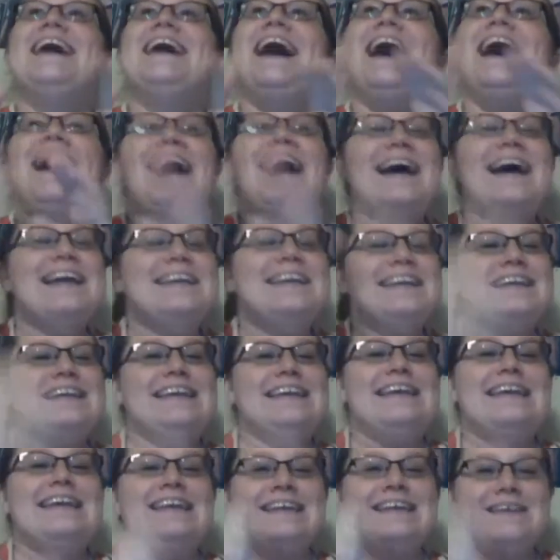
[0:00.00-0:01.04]
I
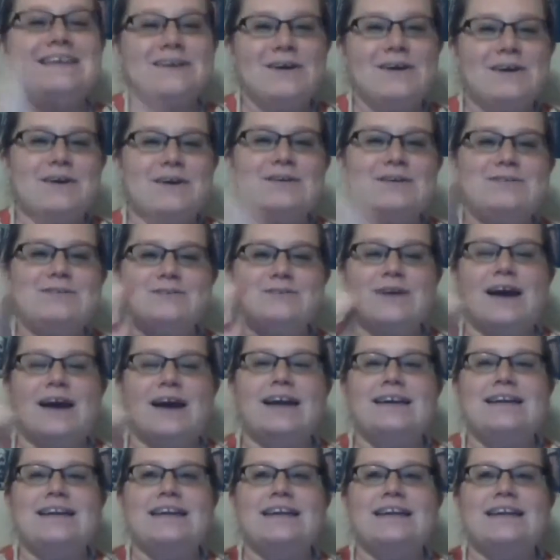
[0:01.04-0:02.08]
needed her to. I
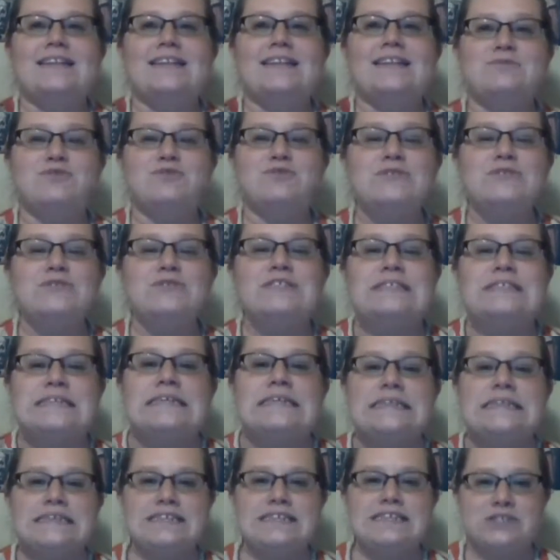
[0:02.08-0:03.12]
needed them to
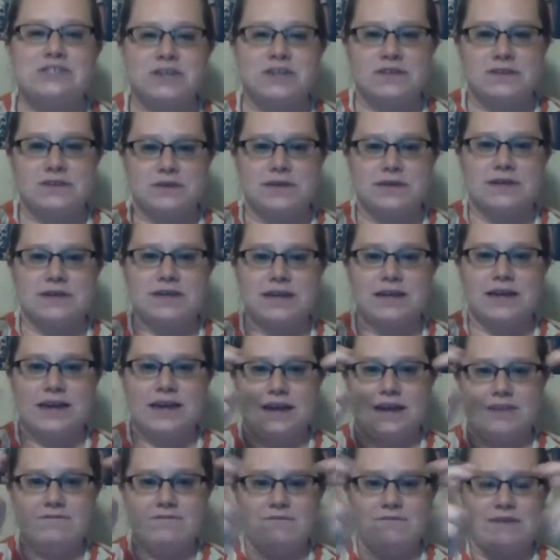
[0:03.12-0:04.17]
see each other
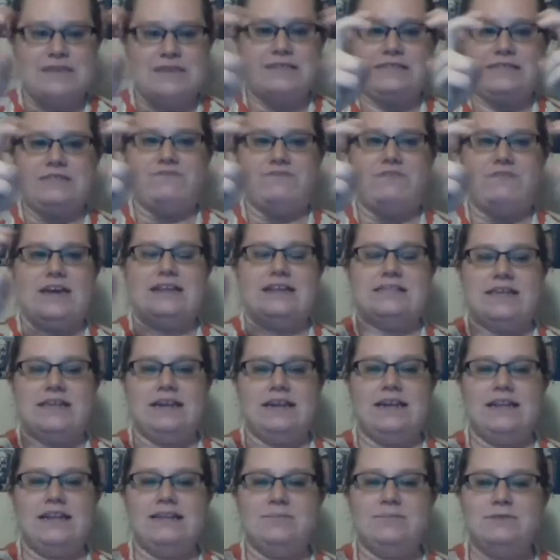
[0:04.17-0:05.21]
again, face to face. Yes.
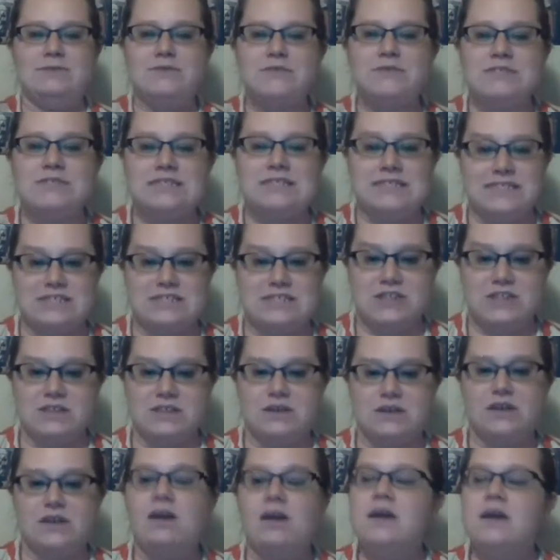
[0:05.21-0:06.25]
I needed to see each
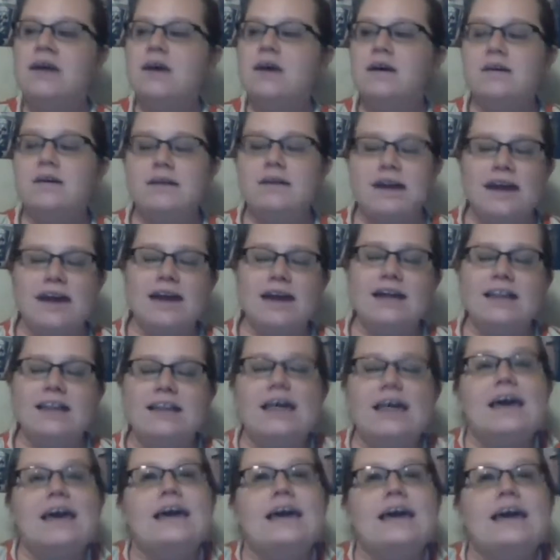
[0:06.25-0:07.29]
other. Okay,
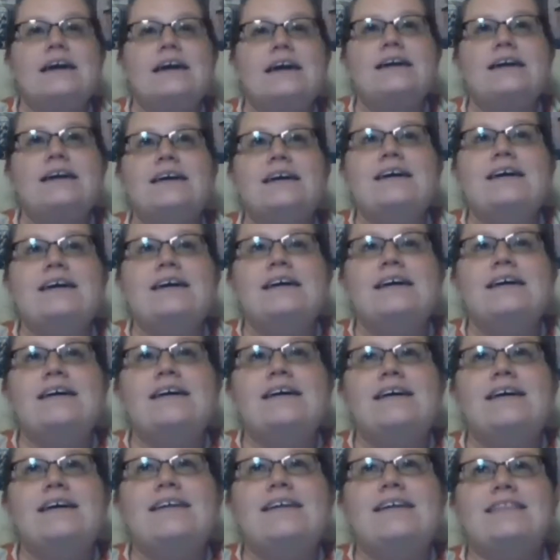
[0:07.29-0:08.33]
like
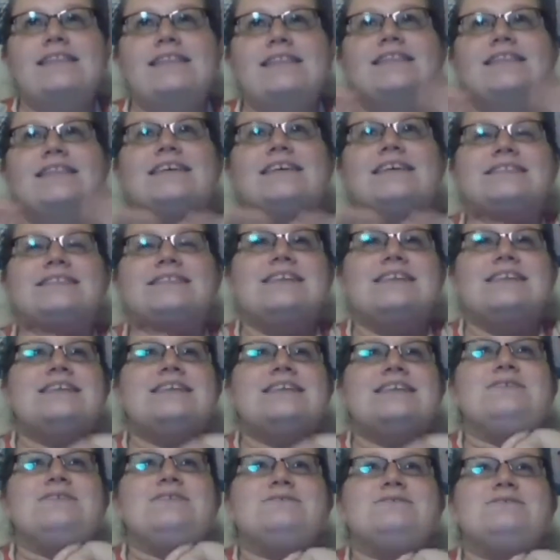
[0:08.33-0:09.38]
this
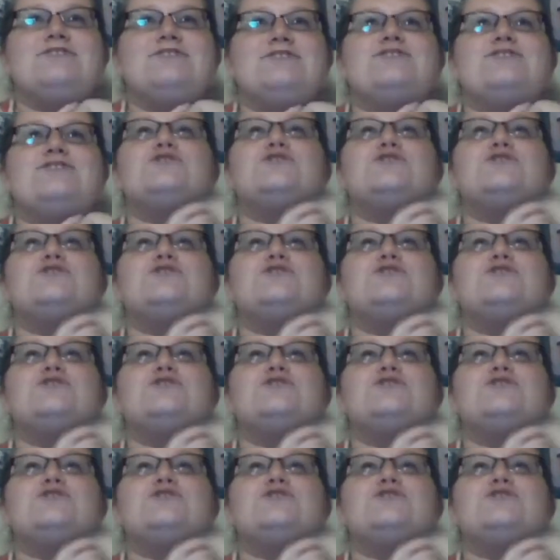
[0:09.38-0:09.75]
ending was just